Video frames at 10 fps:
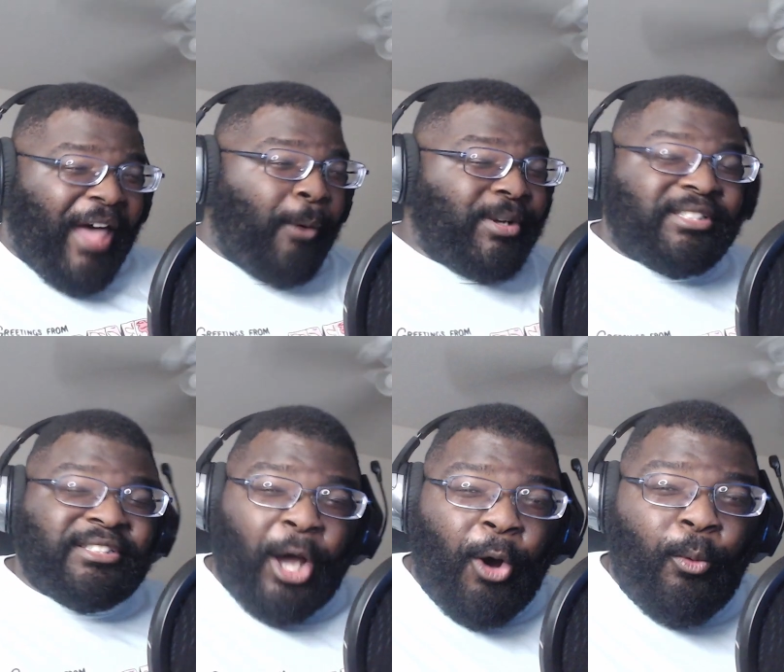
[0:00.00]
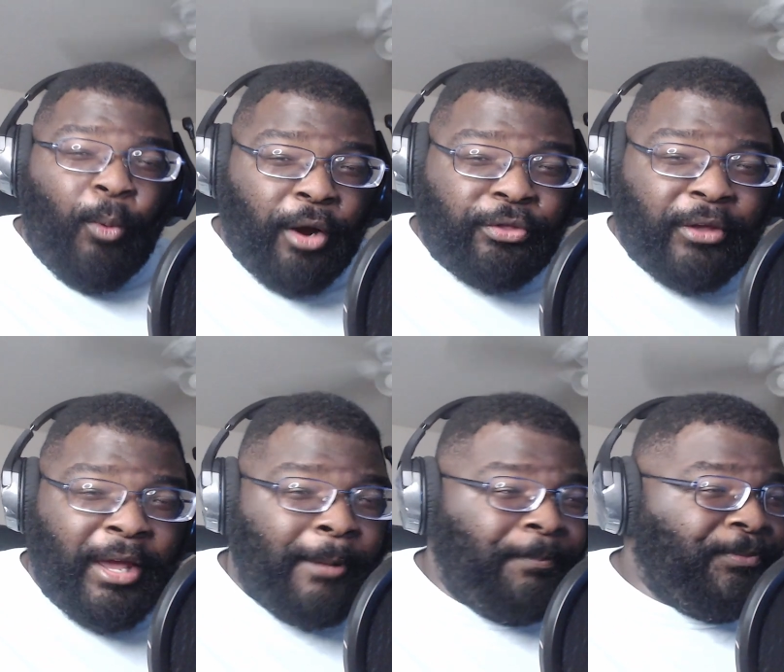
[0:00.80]
that was so worth
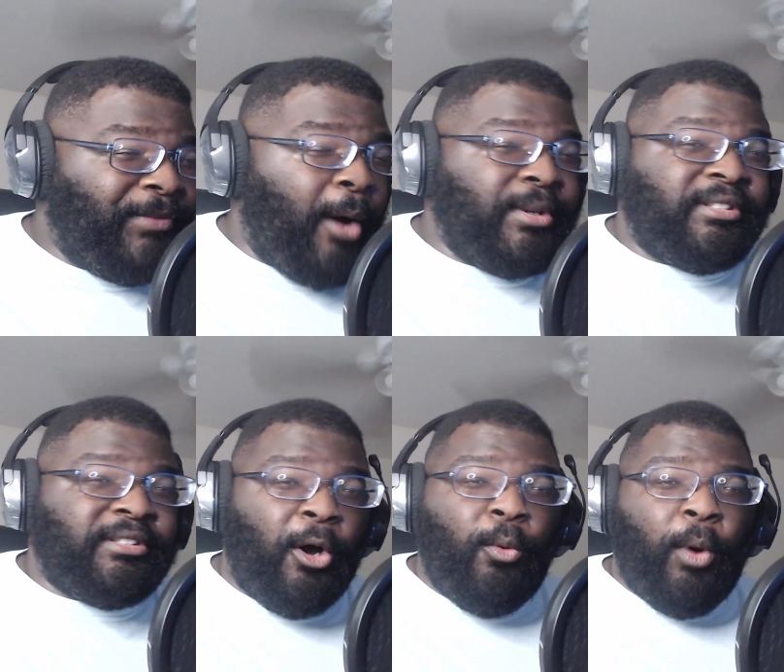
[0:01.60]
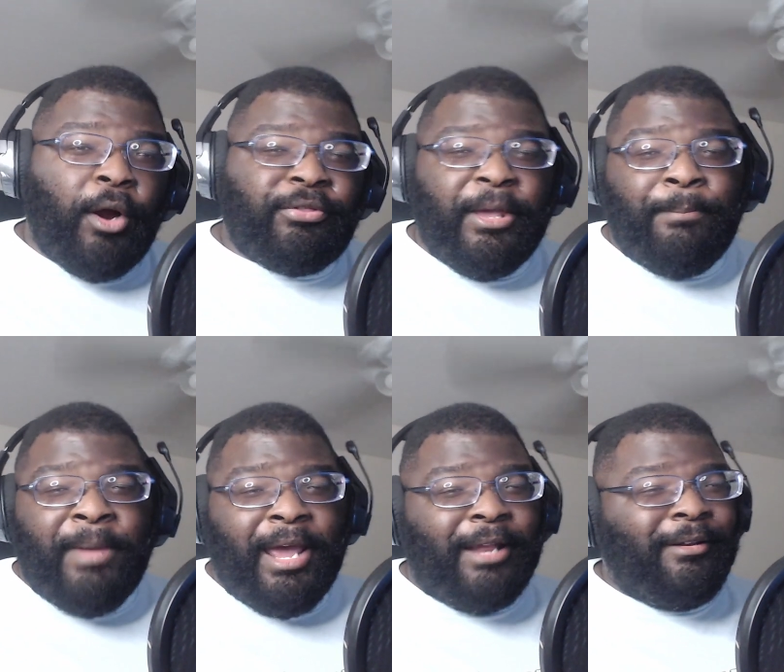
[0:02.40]
it. That was so worth it,
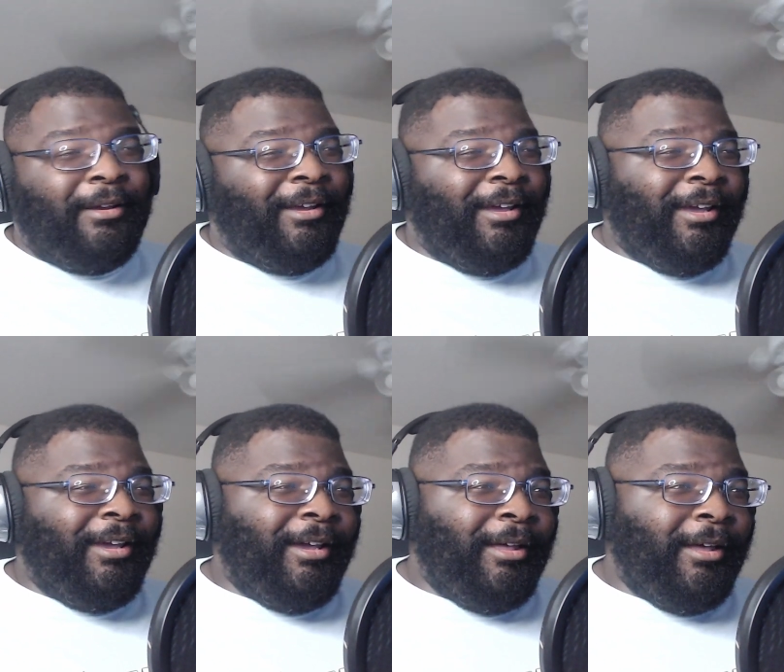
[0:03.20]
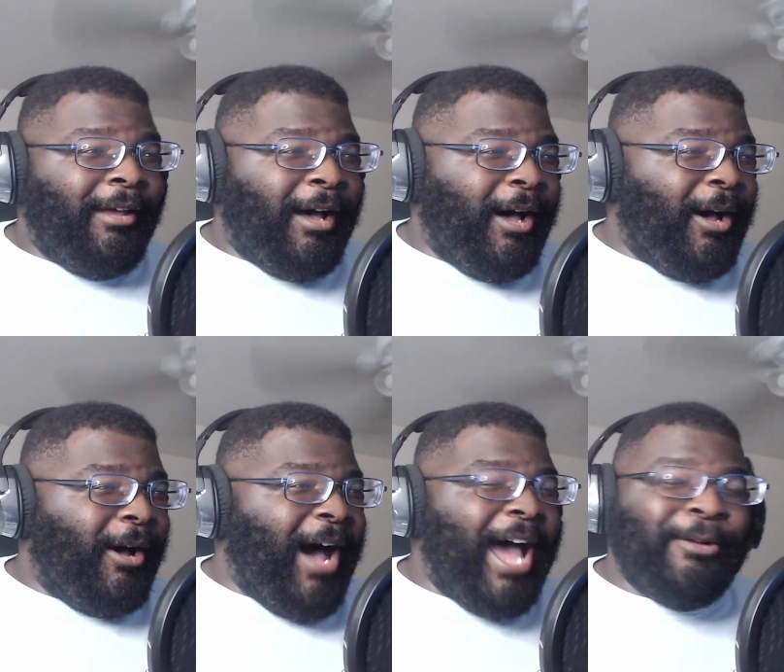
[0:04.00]
man. Oh,
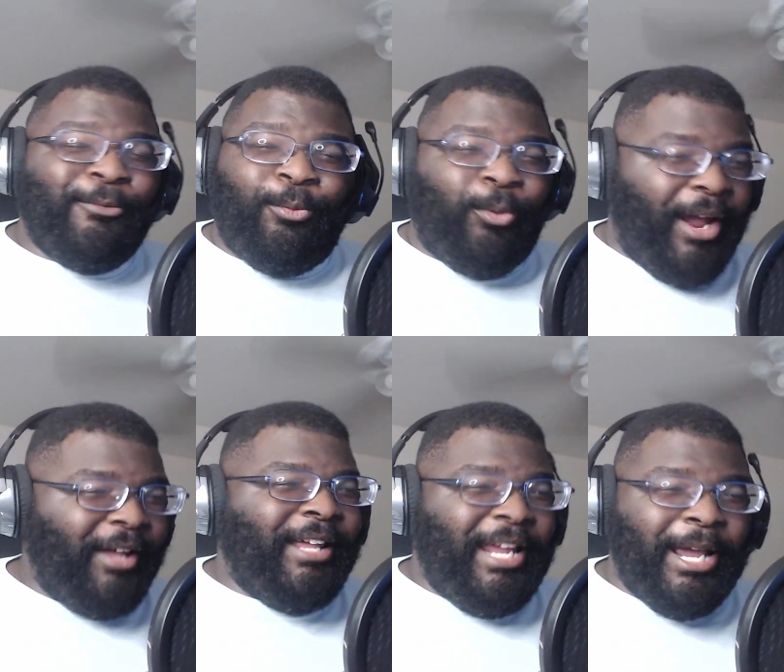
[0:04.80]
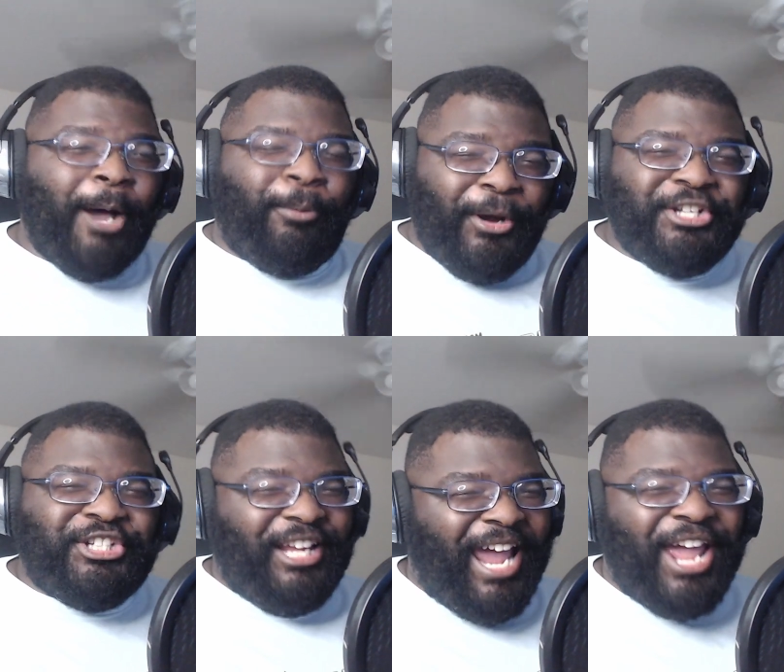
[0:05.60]
I really
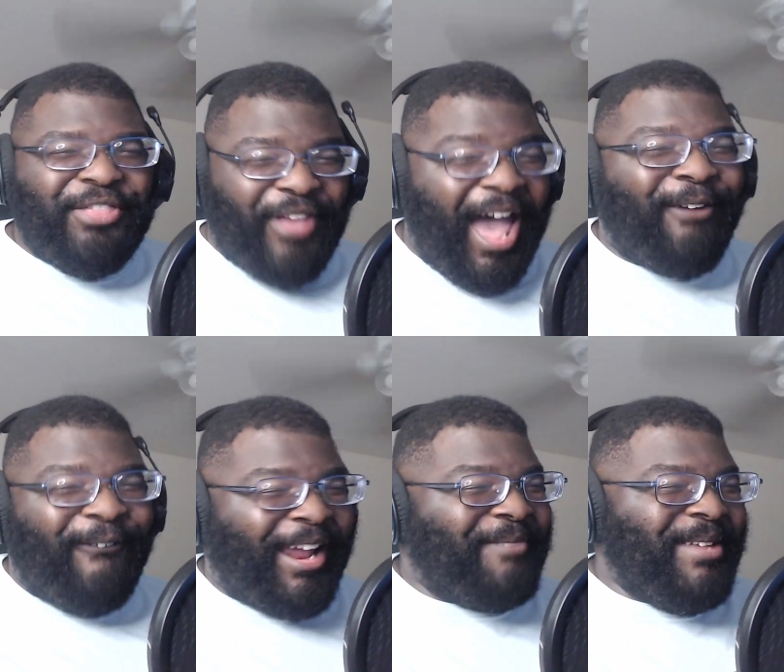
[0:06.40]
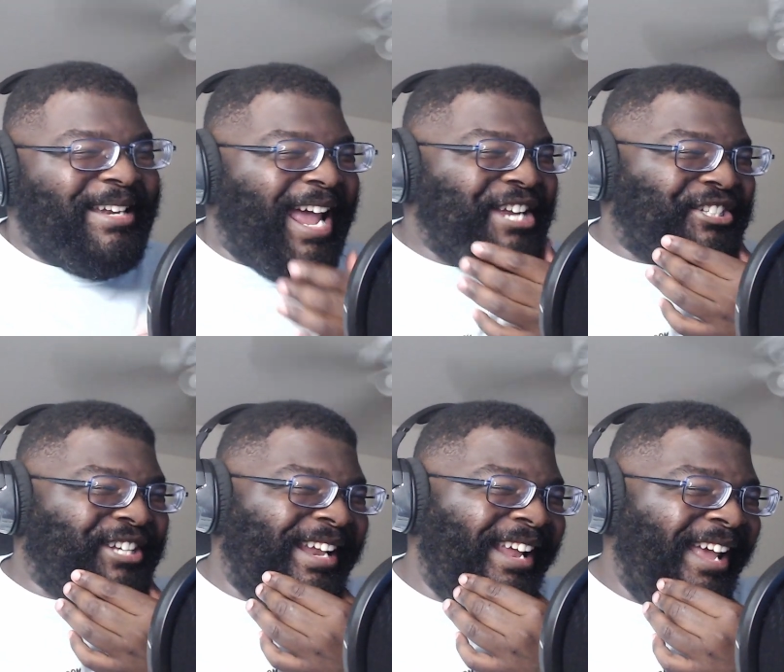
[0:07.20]
appreciate that
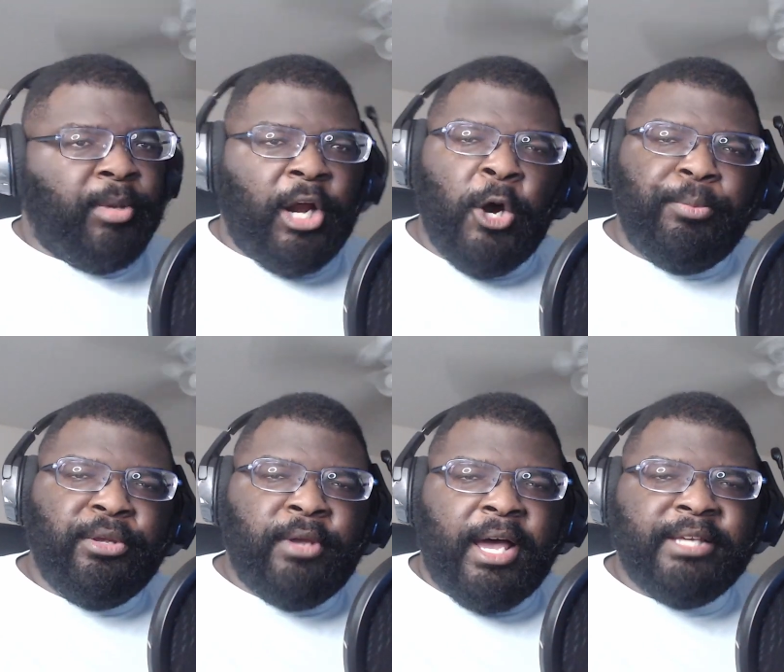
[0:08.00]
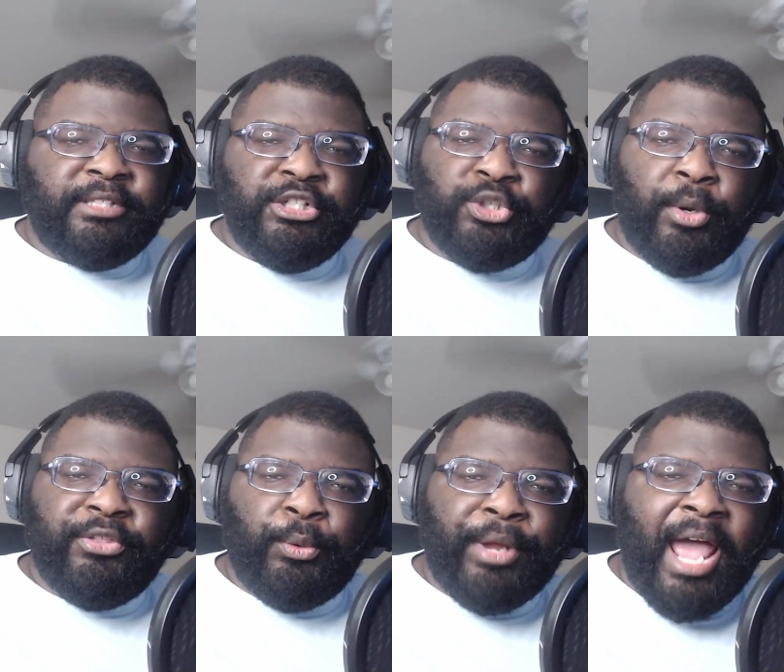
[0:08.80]
recommendation. But I hope you guys enjoyed
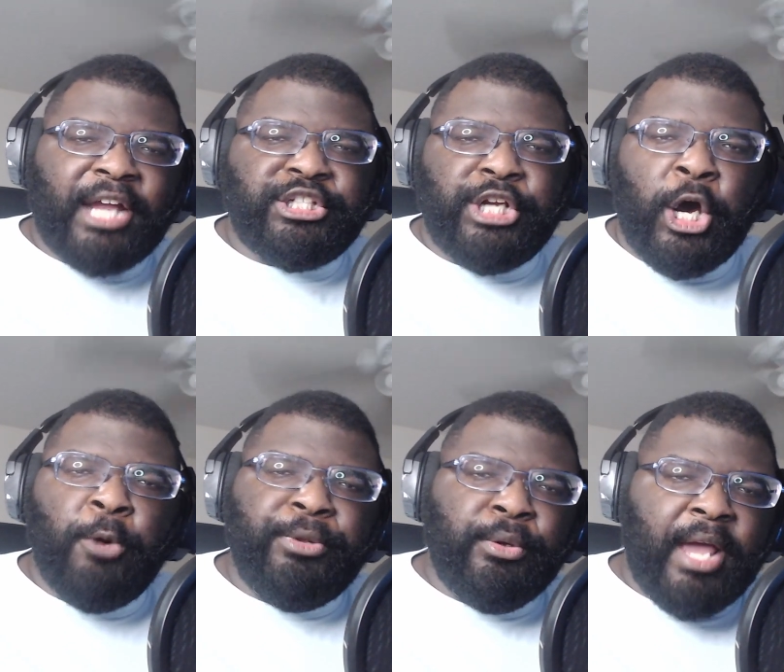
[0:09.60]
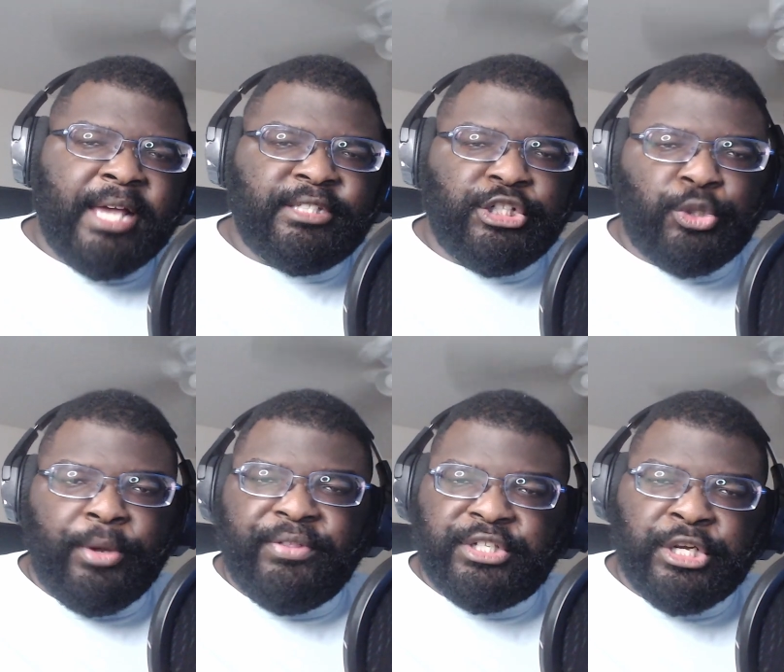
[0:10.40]
the reaction. I hope you guys
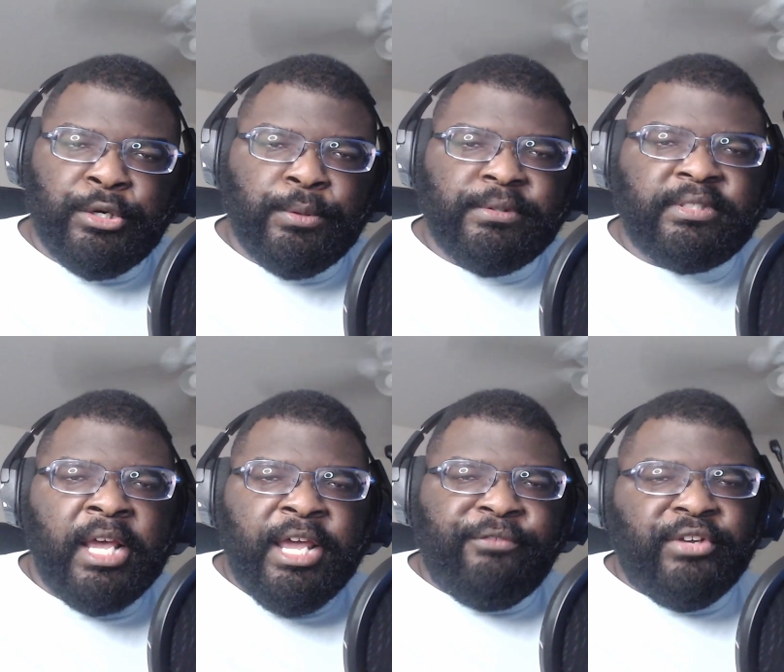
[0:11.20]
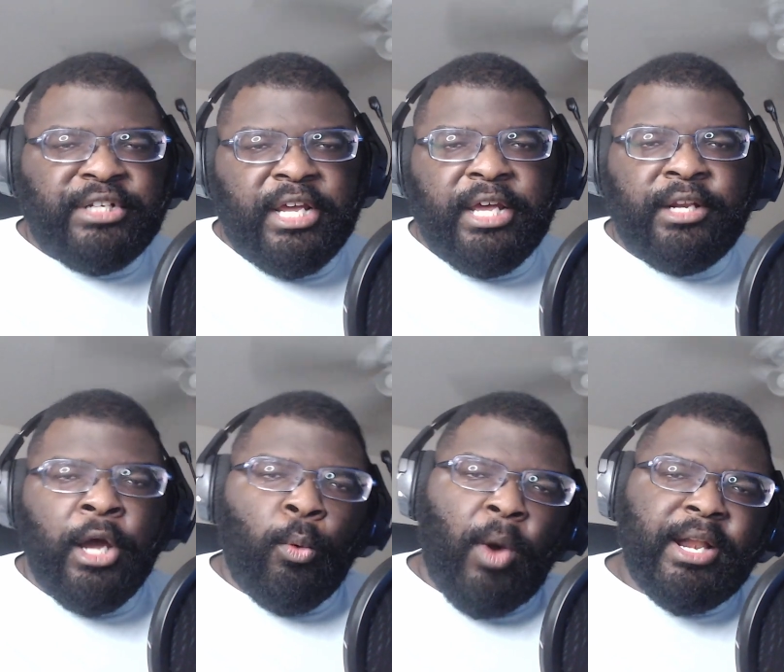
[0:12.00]
enjoyed the tunes. If you did,
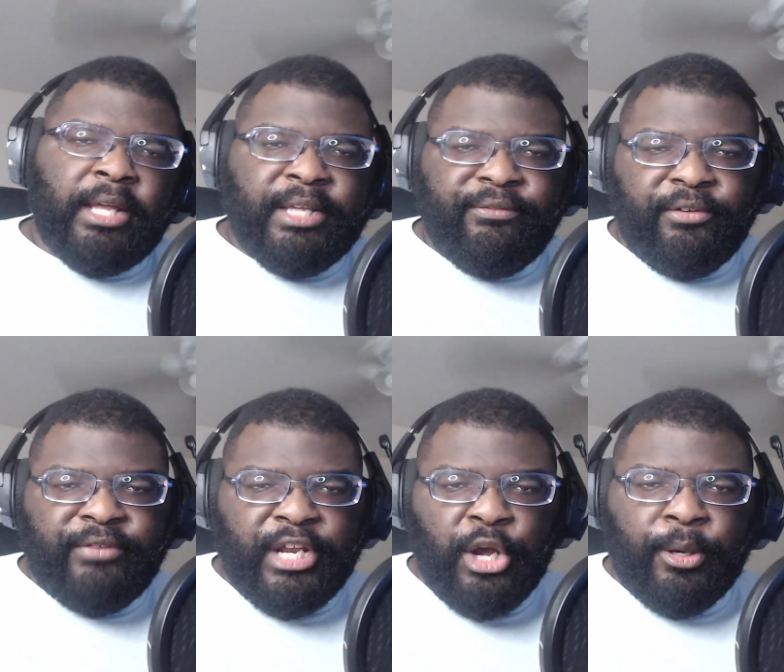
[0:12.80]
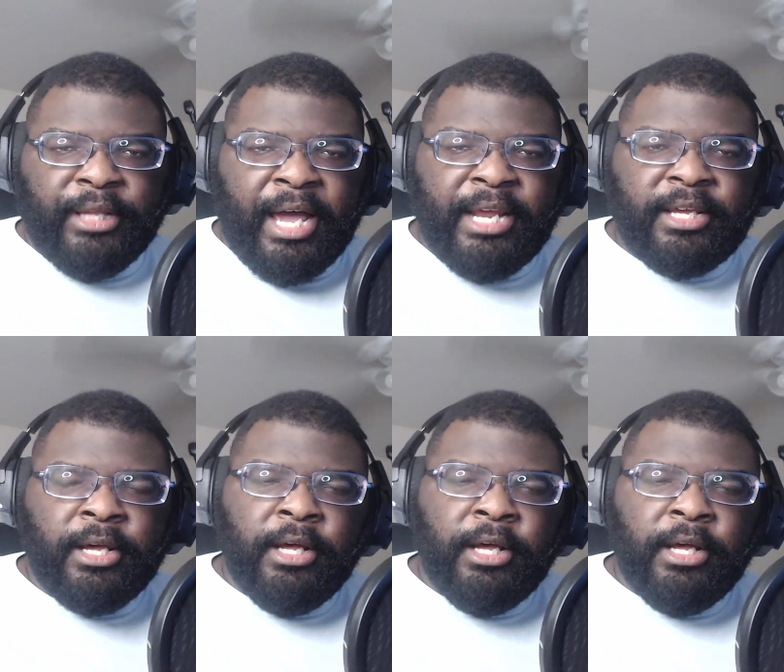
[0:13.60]
why not leave the video a like?